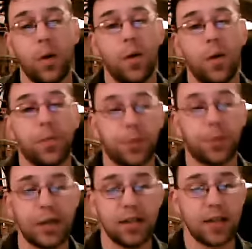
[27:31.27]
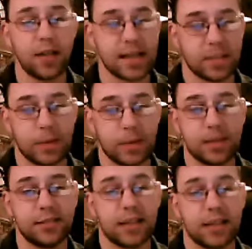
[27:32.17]
3, estimated
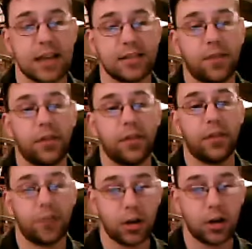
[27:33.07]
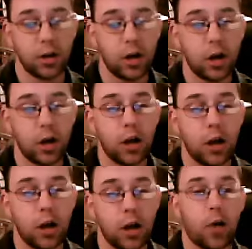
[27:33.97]
size of the liver,
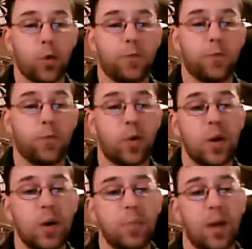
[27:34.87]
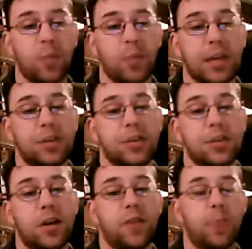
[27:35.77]
or 4, palpation
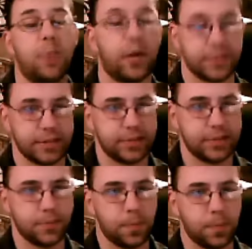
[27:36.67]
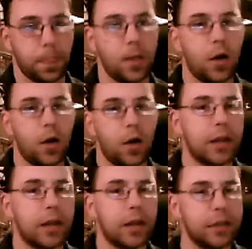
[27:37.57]
of pulses? When I
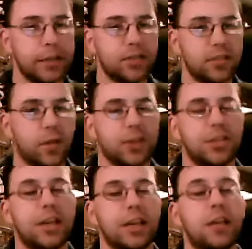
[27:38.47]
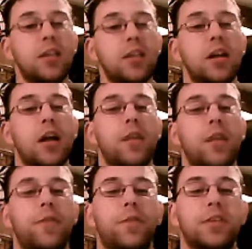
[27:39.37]
look at this question here, the
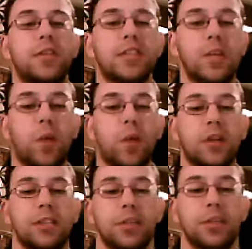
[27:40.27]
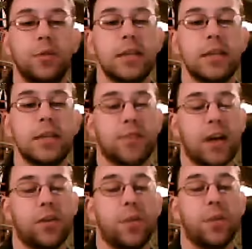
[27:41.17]
first thing you want to do is find
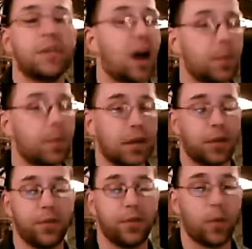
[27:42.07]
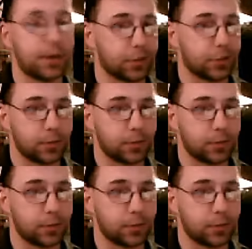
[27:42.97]
out the topic of the question.